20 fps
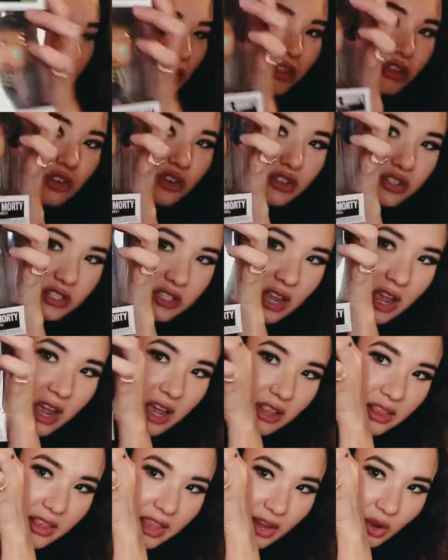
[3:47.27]
there's
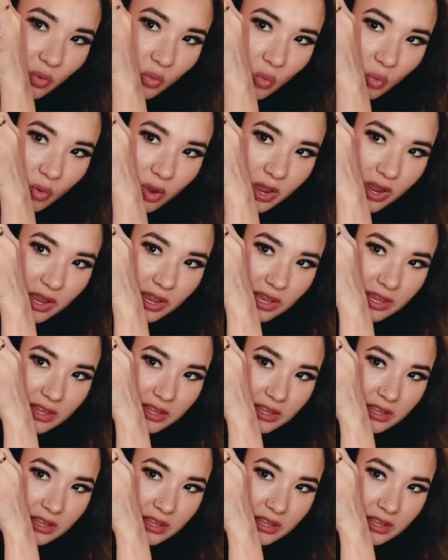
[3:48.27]
not like one.